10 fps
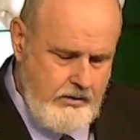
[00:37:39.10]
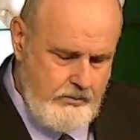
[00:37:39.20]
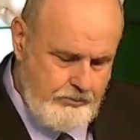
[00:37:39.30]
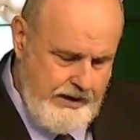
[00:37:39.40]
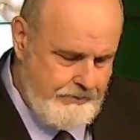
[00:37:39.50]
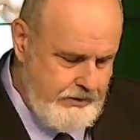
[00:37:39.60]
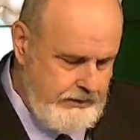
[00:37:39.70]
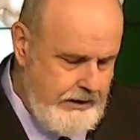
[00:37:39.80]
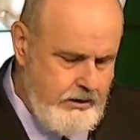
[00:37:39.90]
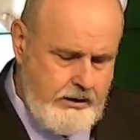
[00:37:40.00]

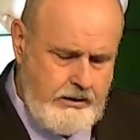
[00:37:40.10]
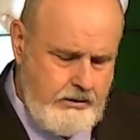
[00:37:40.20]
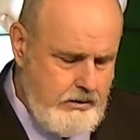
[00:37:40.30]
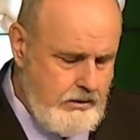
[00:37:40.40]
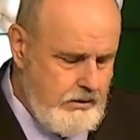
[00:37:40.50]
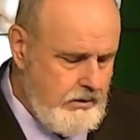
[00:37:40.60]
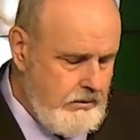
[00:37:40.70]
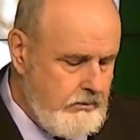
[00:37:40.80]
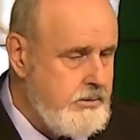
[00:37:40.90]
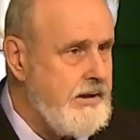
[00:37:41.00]
Popularity
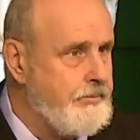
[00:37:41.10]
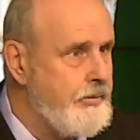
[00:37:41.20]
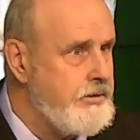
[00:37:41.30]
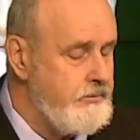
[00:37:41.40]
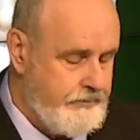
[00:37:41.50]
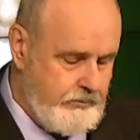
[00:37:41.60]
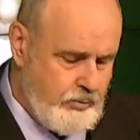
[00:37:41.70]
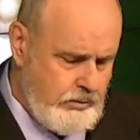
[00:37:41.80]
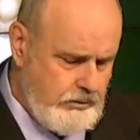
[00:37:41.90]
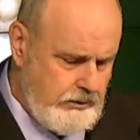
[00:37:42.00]
or separation from the
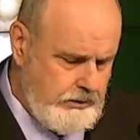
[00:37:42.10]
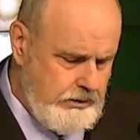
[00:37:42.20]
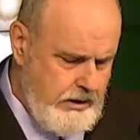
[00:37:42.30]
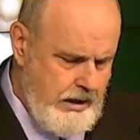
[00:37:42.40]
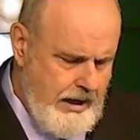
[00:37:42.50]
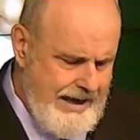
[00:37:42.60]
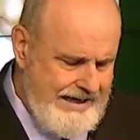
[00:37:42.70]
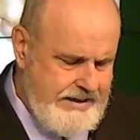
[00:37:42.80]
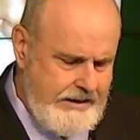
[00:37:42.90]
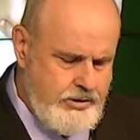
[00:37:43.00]
world?
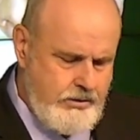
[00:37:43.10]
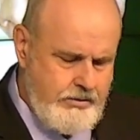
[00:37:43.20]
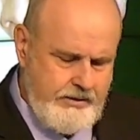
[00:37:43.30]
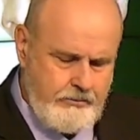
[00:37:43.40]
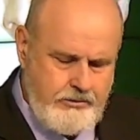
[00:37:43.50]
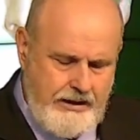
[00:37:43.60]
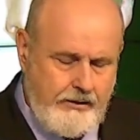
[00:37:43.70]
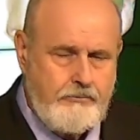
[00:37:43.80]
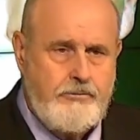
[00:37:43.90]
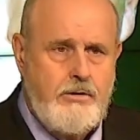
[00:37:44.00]
Attention to
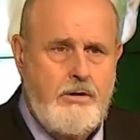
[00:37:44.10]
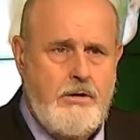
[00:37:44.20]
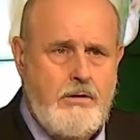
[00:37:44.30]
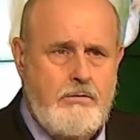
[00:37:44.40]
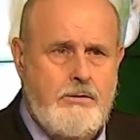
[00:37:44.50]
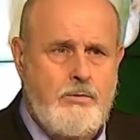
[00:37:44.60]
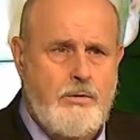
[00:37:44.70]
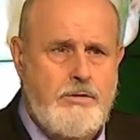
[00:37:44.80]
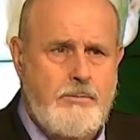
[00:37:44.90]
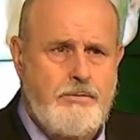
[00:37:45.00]
themselves or the
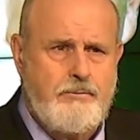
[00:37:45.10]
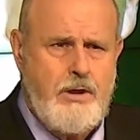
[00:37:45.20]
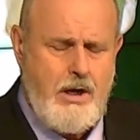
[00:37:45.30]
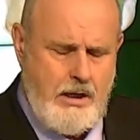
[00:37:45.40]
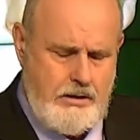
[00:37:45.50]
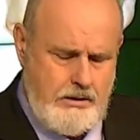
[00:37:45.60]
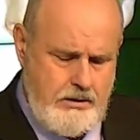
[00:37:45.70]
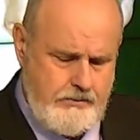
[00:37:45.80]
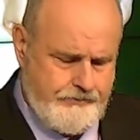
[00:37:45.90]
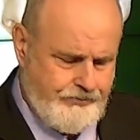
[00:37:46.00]
worship of God?
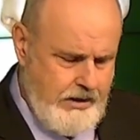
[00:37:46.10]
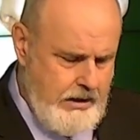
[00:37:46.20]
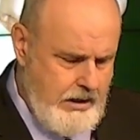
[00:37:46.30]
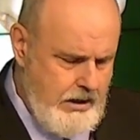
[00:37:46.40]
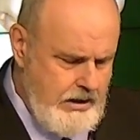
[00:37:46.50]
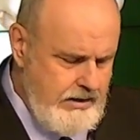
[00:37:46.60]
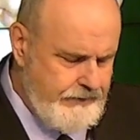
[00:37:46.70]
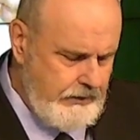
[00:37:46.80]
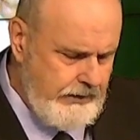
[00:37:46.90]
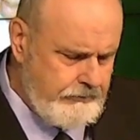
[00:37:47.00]
If
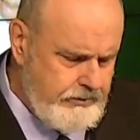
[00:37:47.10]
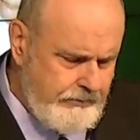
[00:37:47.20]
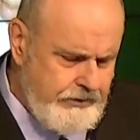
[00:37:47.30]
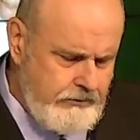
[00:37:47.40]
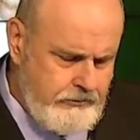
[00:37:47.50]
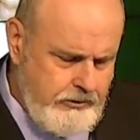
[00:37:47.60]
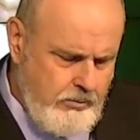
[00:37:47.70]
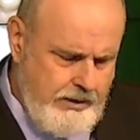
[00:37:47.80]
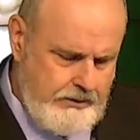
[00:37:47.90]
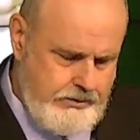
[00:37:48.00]
you love something so
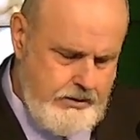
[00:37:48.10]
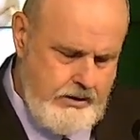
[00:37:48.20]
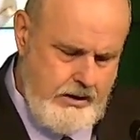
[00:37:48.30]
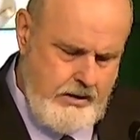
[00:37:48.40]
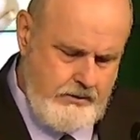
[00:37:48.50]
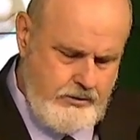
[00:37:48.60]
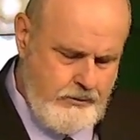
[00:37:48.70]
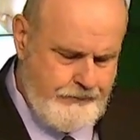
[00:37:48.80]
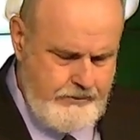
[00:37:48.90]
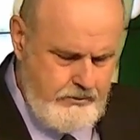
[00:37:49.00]
much that you
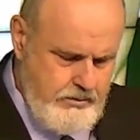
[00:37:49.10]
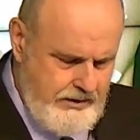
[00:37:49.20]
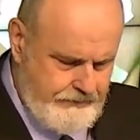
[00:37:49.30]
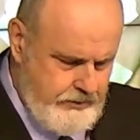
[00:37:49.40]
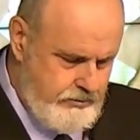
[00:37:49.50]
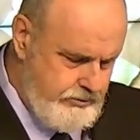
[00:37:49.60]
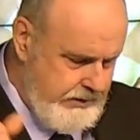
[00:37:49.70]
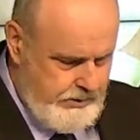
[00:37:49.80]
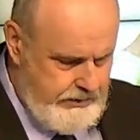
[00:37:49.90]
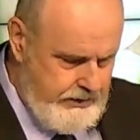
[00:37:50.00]
feel you have to
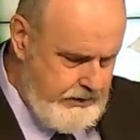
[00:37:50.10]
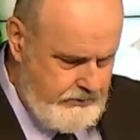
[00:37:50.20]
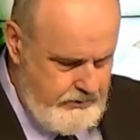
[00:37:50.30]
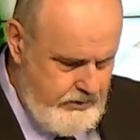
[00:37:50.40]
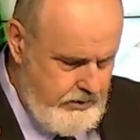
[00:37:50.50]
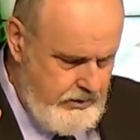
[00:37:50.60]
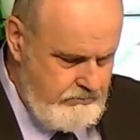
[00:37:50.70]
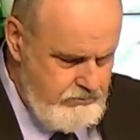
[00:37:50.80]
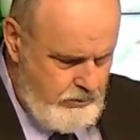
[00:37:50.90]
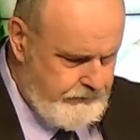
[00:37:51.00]
dress like it,
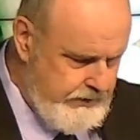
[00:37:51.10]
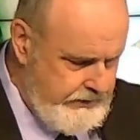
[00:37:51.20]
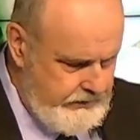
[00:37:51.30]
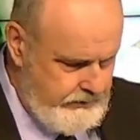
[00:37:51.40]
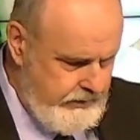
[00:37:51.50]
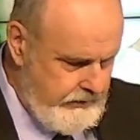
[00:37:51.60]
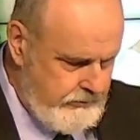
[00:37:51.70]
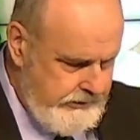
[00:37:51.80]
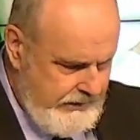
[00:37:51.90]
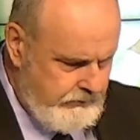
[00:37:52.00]
move like it,
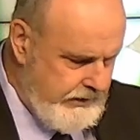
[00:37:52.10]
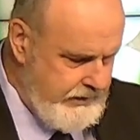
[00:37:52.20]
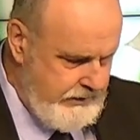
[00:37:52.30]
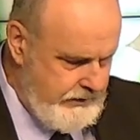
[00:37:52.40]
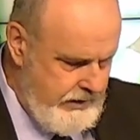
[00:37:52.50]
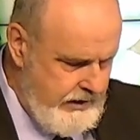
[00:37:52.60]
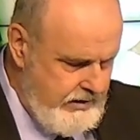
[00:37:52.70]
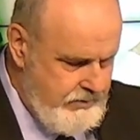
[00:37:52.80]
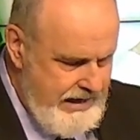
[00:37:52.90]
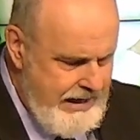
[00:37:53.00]
sound like it, and
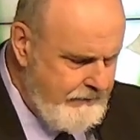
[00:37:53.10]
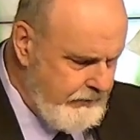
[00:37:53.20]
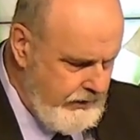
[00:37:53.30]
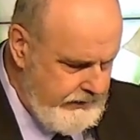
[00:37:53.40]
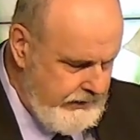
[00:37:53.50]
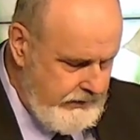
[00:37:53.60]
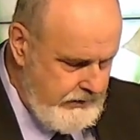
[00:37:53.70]
behave like it,